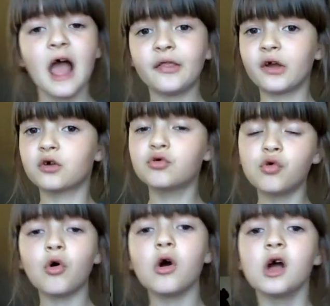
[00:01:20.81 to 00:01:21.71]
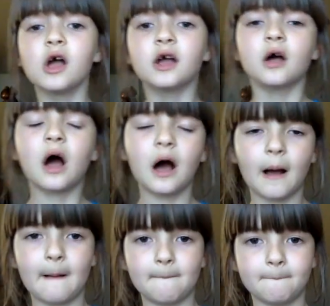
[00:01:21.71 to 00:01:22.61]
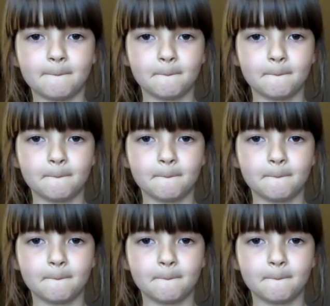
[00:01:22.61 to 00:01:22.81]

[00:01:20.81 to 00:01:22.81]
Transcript: and the cool um,